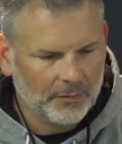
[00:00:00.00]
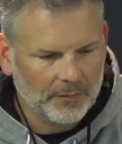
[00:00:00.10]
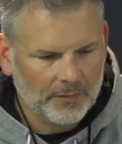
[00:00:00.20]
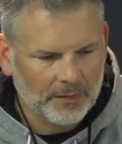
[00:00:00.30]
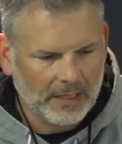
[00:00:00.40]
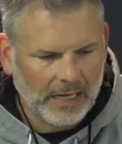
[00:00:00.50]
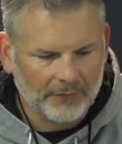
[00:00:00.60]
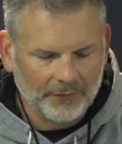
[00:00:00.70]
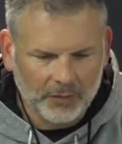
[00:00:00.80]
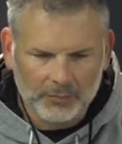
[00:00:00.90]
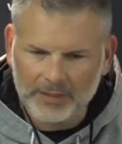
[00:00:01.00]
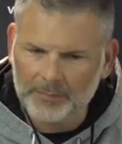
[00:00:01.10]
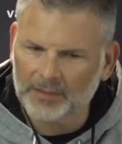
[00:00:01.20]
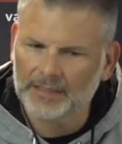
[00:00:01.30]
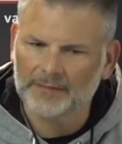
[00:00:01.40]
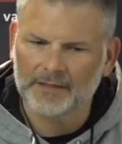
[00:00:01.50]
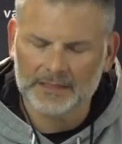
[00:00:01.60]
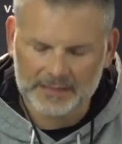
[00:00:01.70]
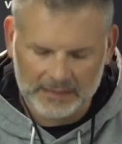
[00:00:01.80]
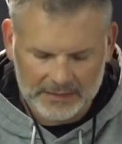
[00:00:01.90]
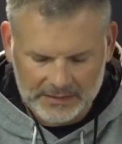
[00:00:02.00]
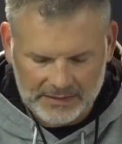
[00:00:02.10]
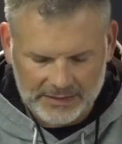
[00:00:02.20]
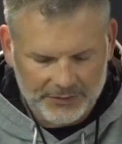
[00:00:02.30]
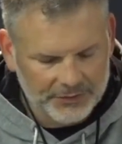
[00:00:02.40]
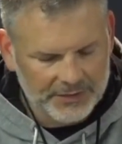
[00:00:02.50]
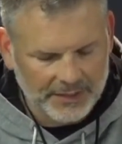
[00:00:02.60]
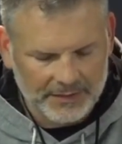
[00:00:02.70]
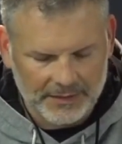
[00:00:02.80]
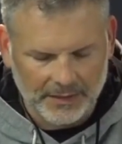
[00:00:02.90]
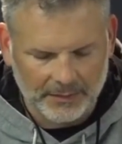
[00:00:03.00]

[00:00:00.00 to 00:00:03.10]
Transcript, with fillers: I firmly believe this, and this is easier said than done,